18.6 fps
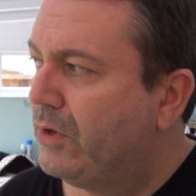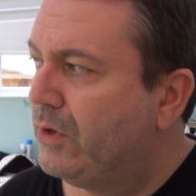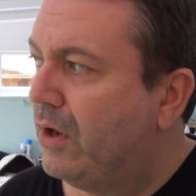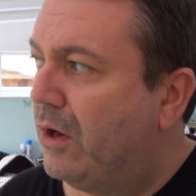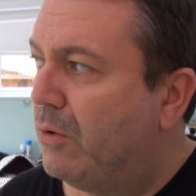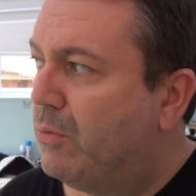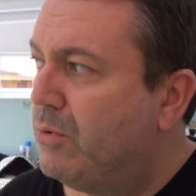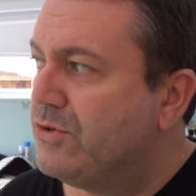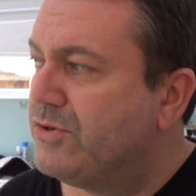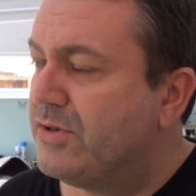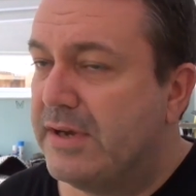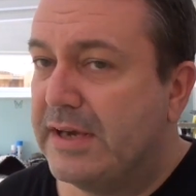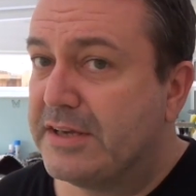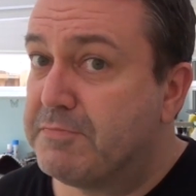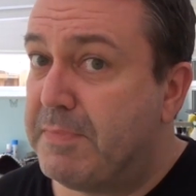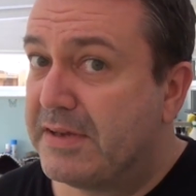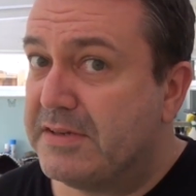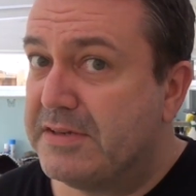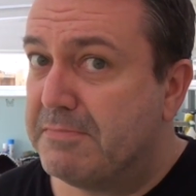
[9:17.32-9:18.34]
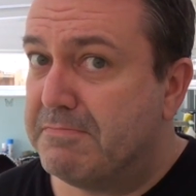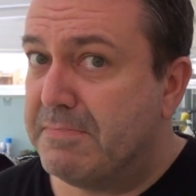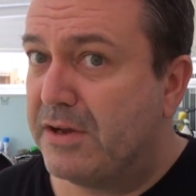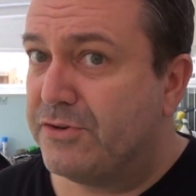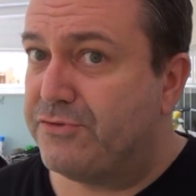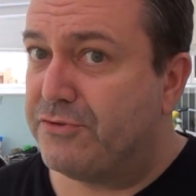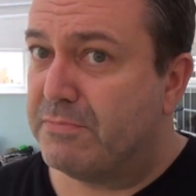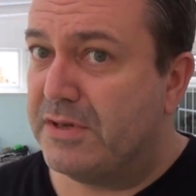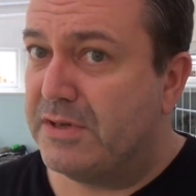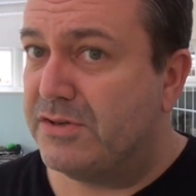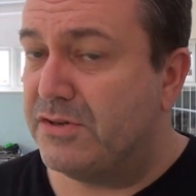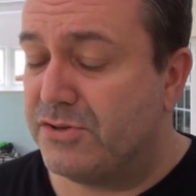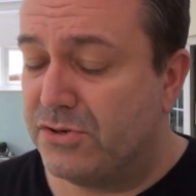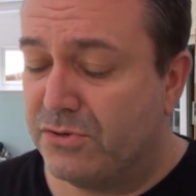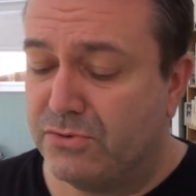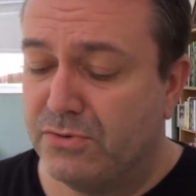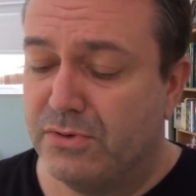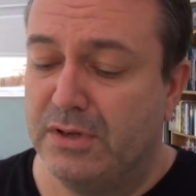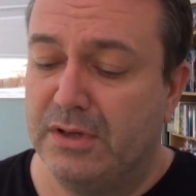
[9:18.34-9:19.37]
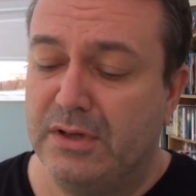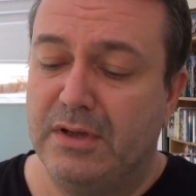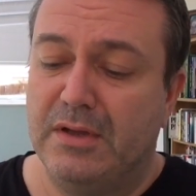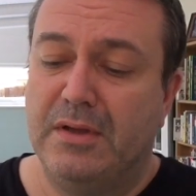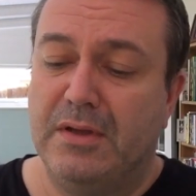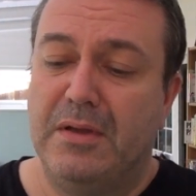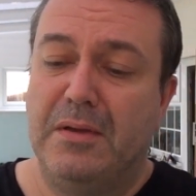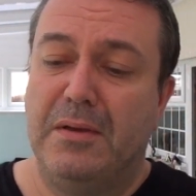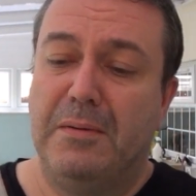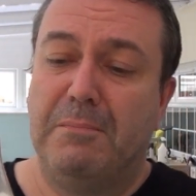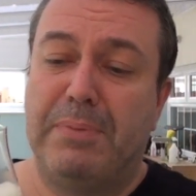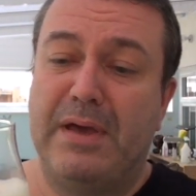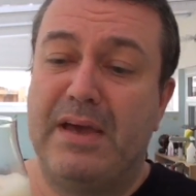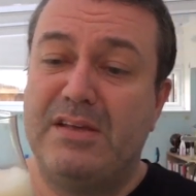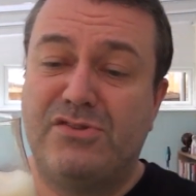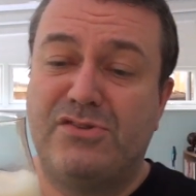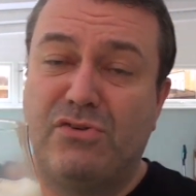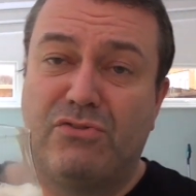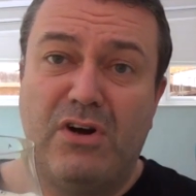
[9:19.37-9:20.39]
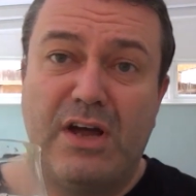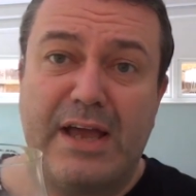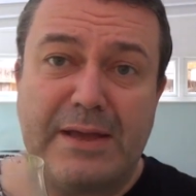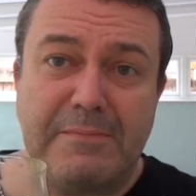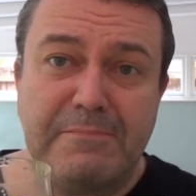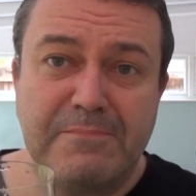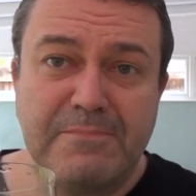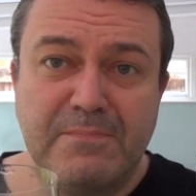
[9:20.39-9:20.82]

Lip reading: I wasn't expecting much from this at all, but it's all right.